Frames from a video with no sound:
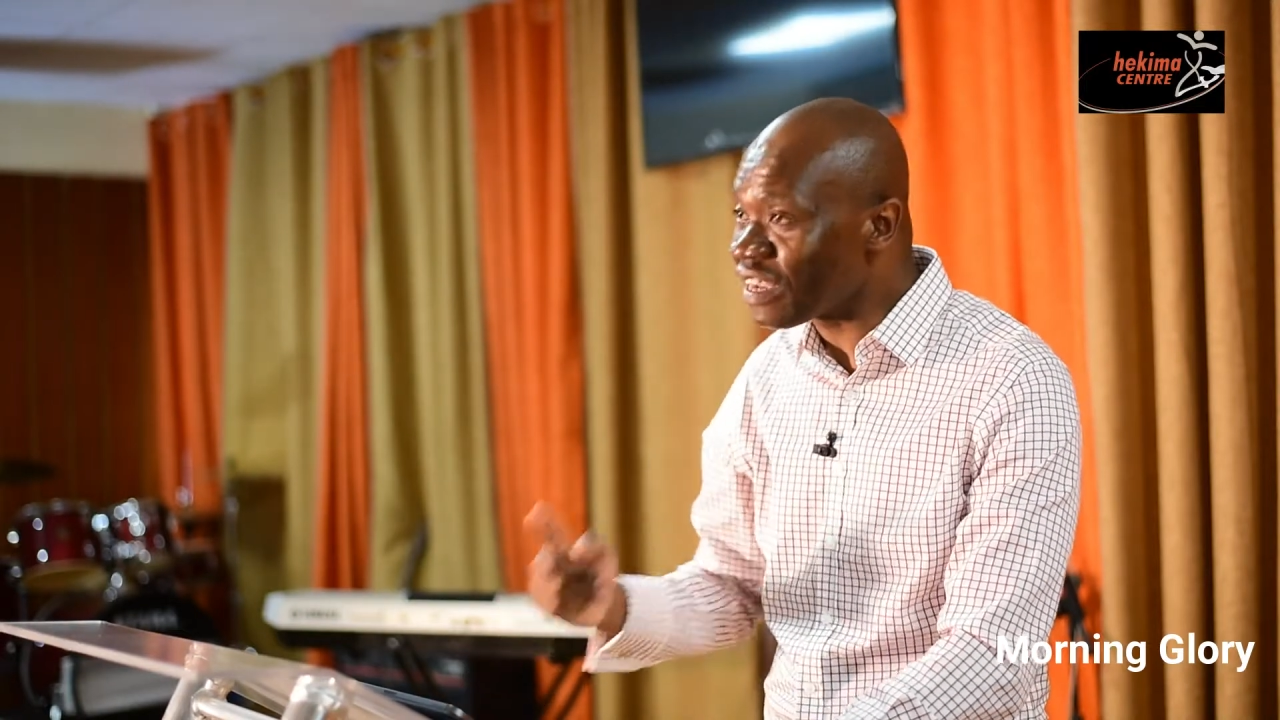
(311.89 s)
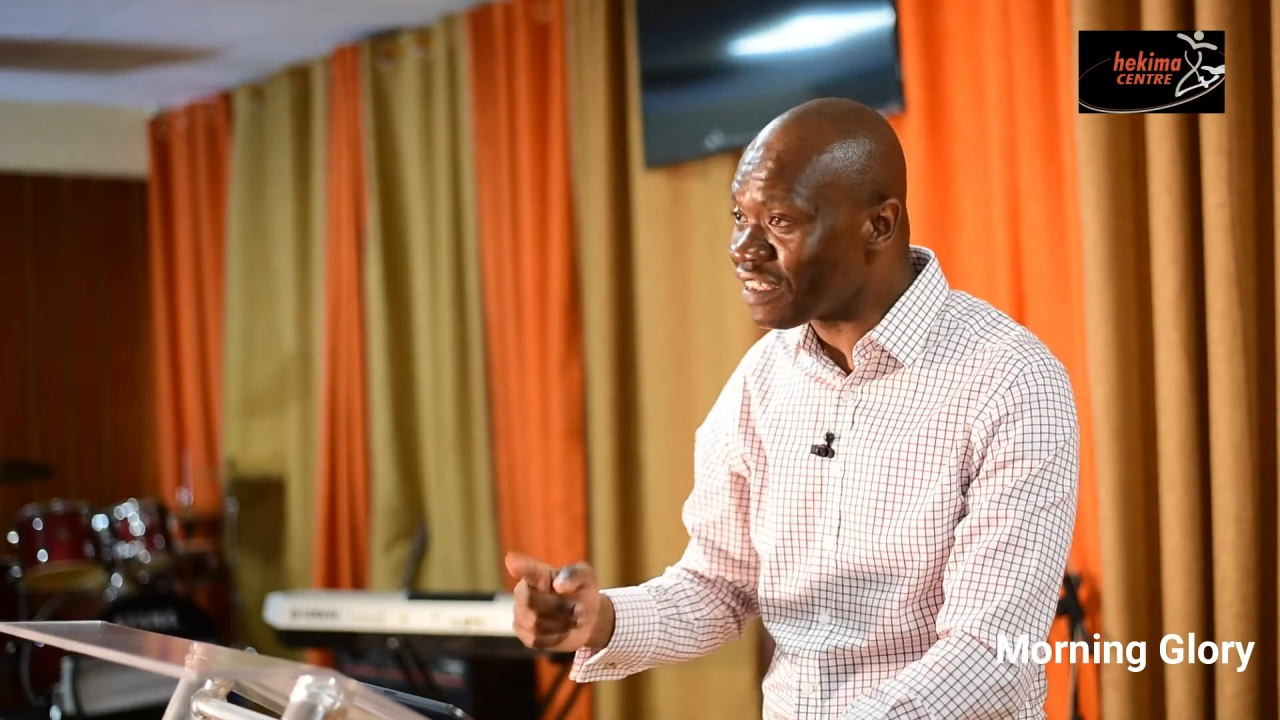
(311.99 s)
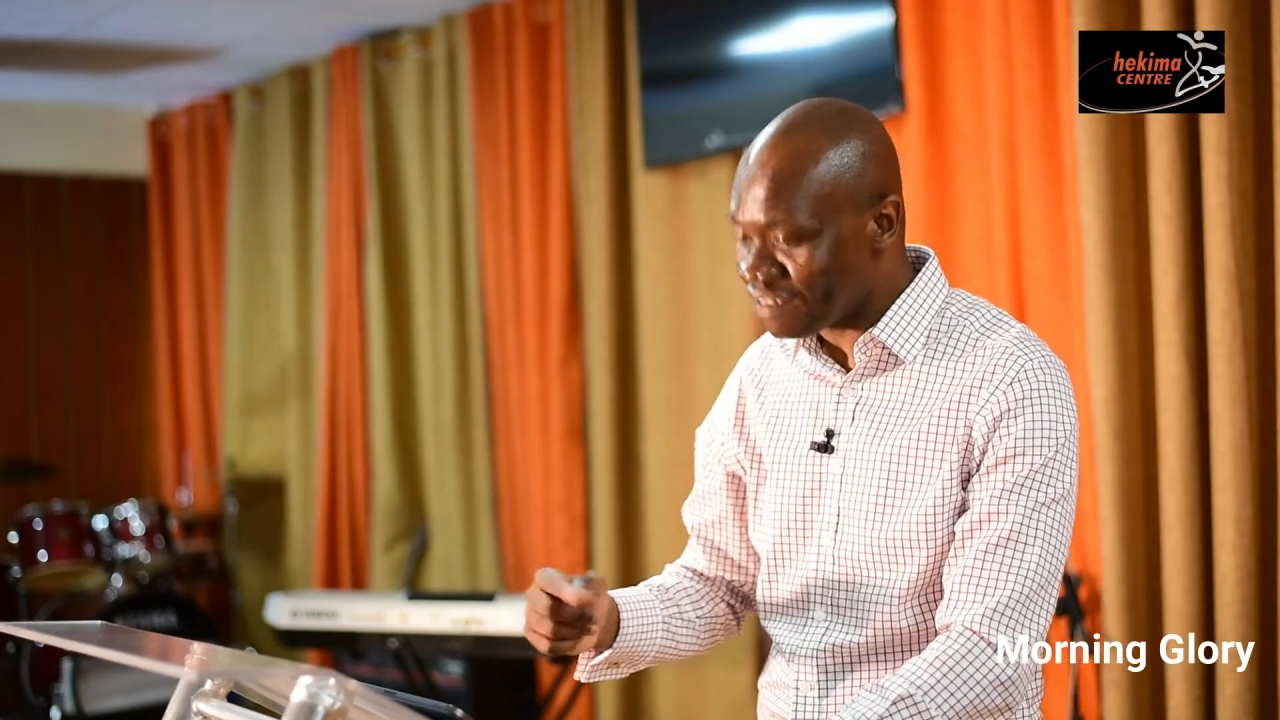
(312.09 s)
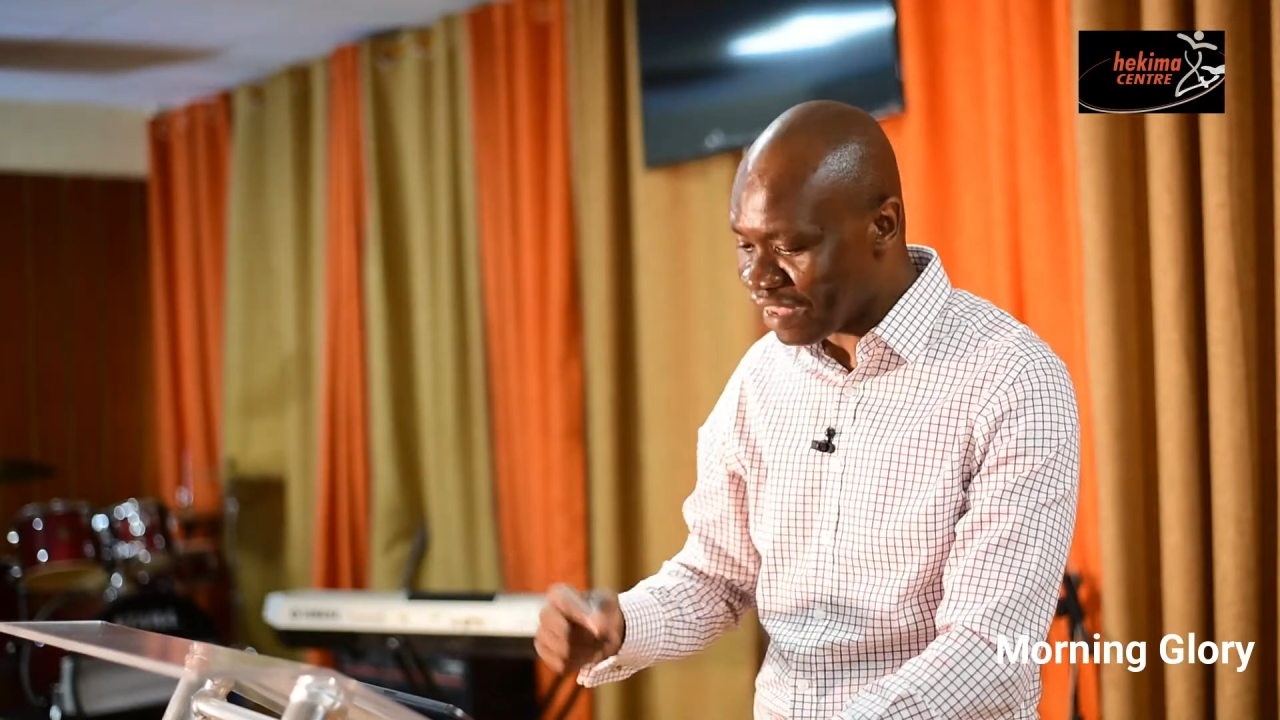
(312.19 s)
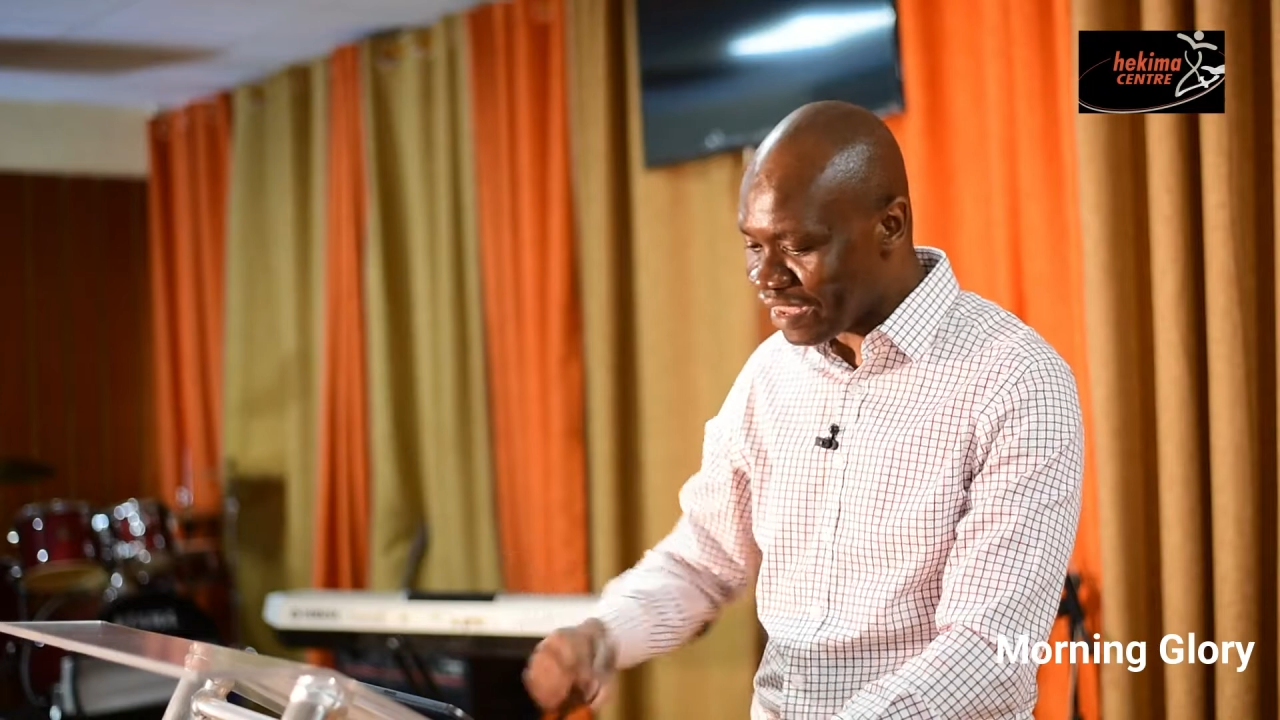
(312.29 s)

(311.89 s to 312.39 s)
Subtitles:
Genesis